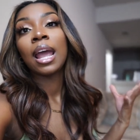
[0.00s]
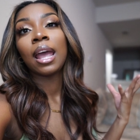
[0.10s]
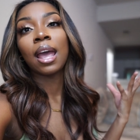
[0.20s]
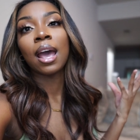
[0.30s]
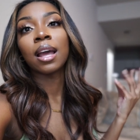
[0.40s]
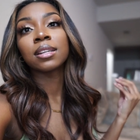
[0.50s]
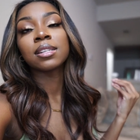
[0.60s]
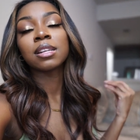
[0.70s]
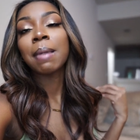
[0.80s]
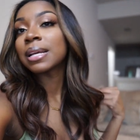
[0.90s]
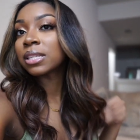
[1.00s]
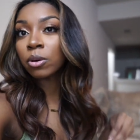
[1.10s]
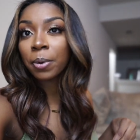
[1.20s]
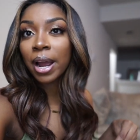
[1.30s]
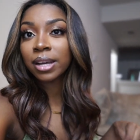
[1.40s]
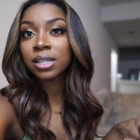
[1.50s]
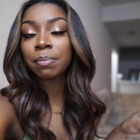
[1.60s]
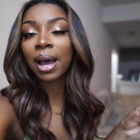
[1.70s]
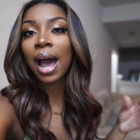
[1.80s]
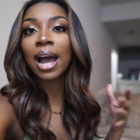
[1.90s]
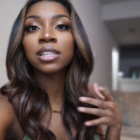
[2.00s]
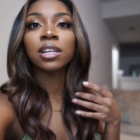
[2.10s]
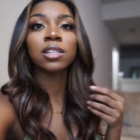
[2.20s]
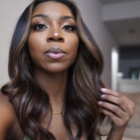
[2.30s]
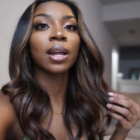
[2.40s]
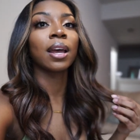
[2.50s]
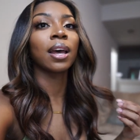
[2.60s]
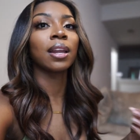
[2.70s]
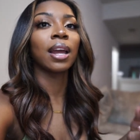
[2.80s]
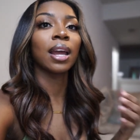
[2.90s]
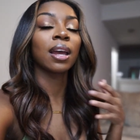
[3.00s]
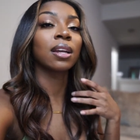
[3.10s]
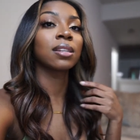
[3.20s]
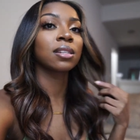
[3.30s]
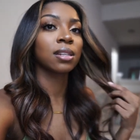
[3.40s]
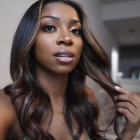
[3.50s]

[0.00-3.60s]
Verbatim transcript: and did my silk press, but I just went ahead and